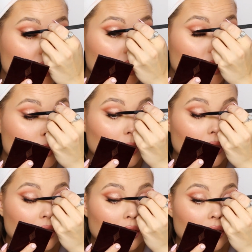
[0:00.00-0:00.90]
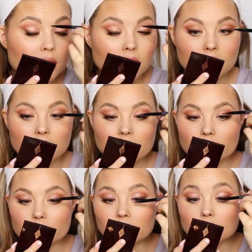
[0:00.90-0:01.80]
I just want
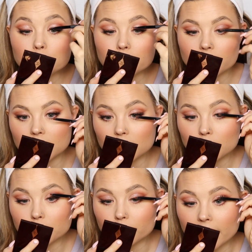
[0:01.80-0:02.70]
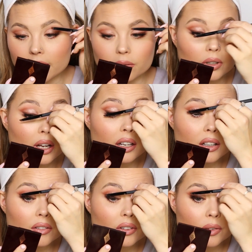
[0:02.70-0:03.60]
that really pretty brown
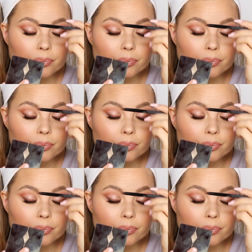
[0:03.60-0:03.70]
kind of